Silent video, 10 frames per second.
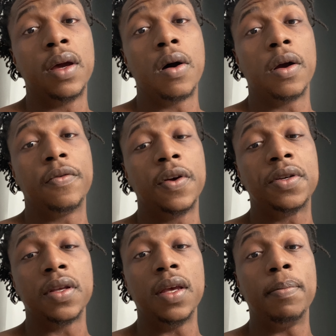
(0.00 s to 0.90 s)
are
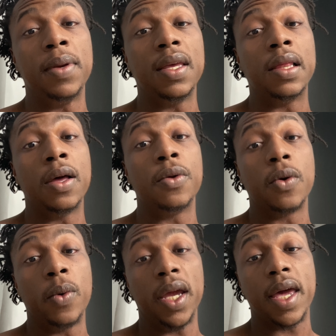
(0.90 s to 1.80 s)
officially below
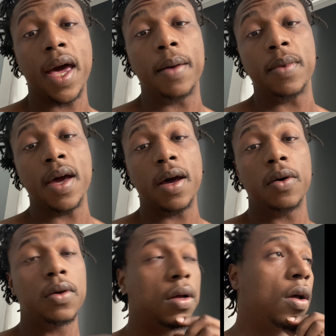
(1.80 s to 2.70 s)
the weight cap now,
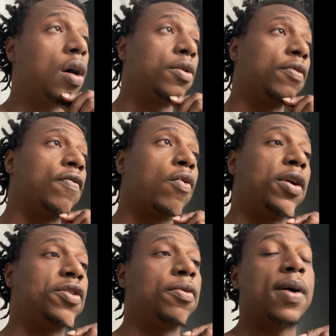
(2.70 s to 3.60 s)
one hundred
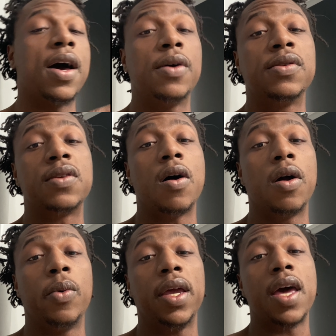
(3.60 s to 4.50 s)
forty-two pounds.
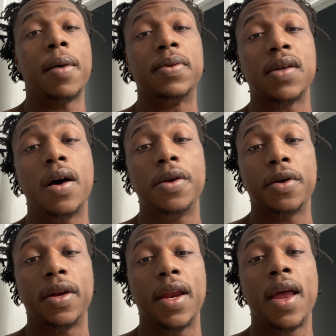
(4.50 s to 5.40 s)
Our weight cap is one
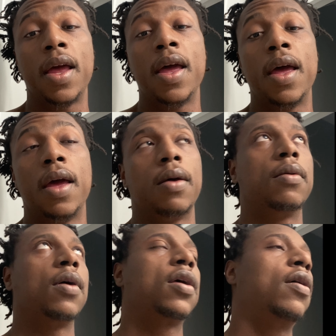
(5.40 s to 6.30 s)
hundred,
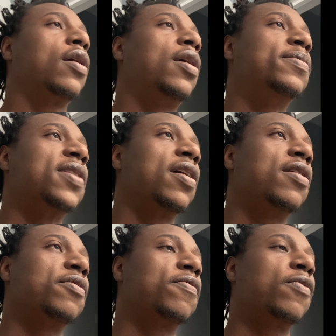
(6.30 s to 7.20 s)
I keep saying one
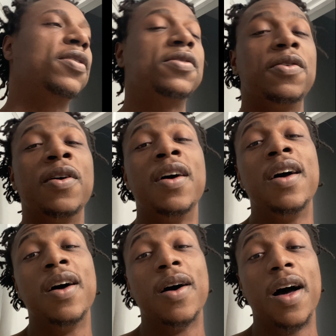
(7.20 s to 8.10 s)
hundred forty-two,
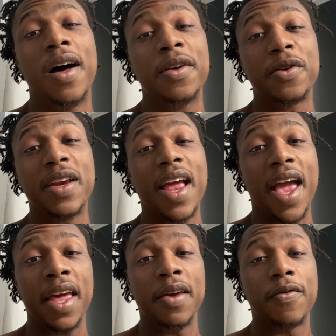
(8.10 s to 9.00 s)
one
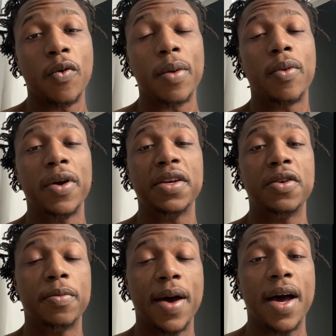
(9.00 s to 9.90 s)
eighty-four point
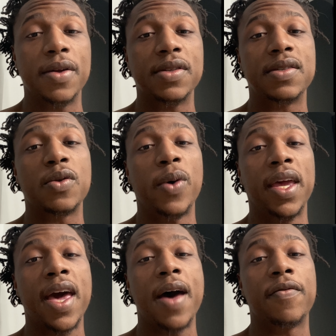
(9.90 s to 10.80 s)
two pounds. The
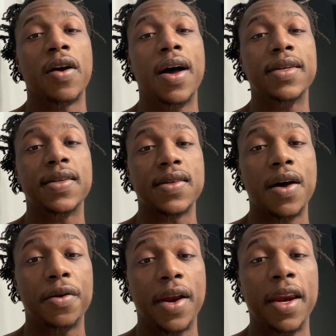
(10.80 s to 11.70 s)
weight cap for us is one
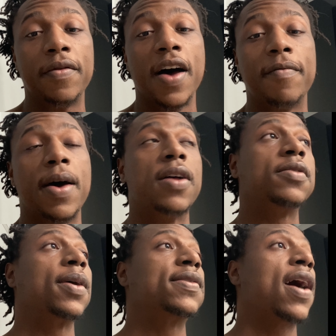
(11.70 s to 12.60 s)
hundred eighty-five
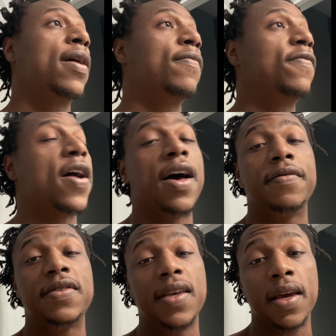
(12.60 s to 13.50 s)
pounds because I am five
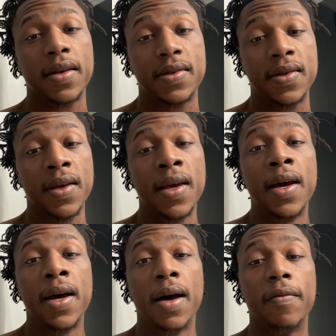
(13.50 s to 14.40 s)
foot six.
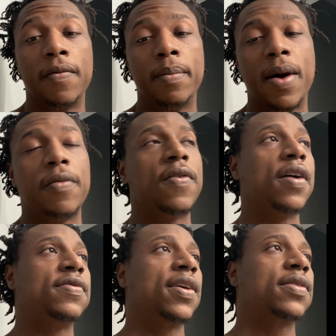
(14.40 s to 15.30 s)
I'm about
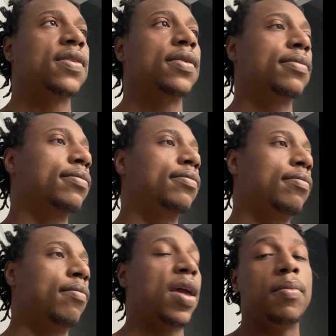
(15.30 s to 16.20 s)
five foot six and
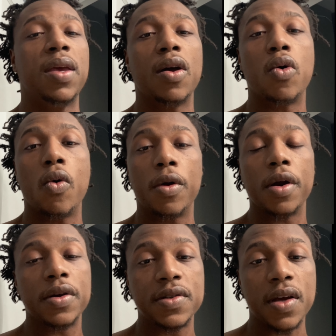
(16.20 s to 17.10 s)
maybe a
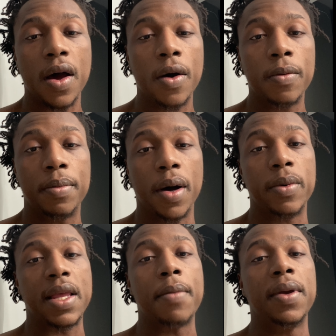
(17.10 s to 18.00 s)
quarter or so. But
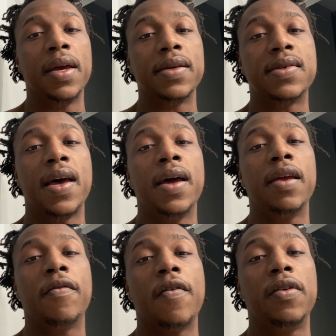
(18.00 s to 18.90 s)
with that being said,
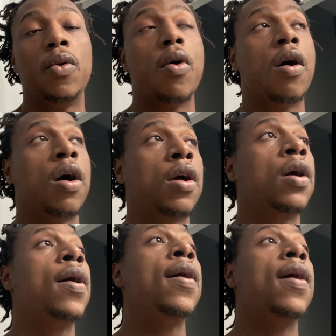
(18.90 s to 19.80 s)
if you are
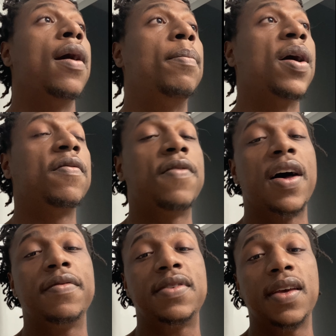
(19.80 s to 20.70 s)
above
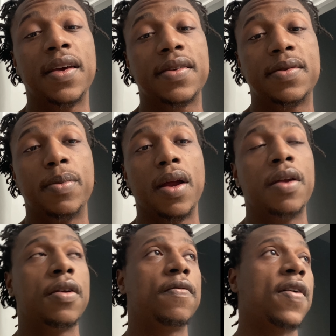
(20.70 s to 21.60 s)
five foot six but
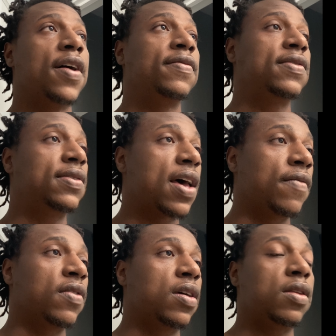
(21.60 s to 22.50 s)
under five foot
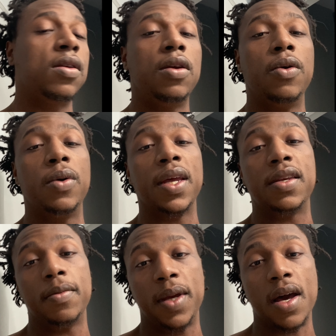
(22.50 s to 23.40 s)
seven, you get
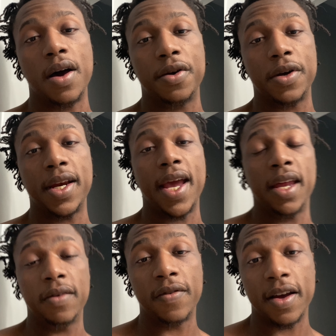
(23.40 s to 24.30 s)
to be one hundred
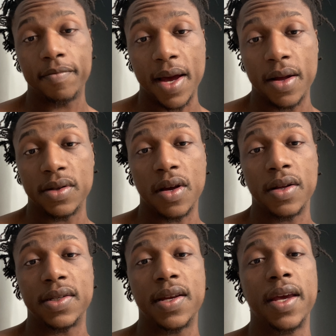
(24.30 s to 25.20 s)
eighty-five pounds
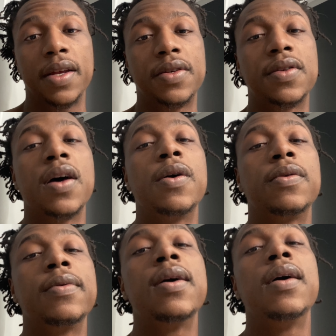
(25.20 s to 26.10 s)
on stage. So
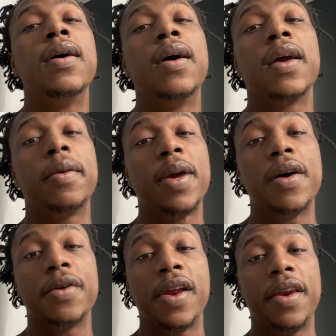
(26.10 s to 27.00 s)
it'd be one
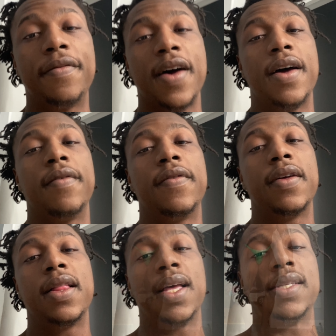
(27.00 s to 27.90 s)
hundred eighty-five.
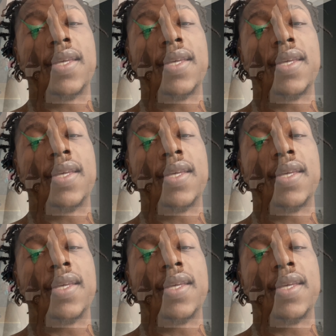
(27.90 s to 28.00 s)
Let's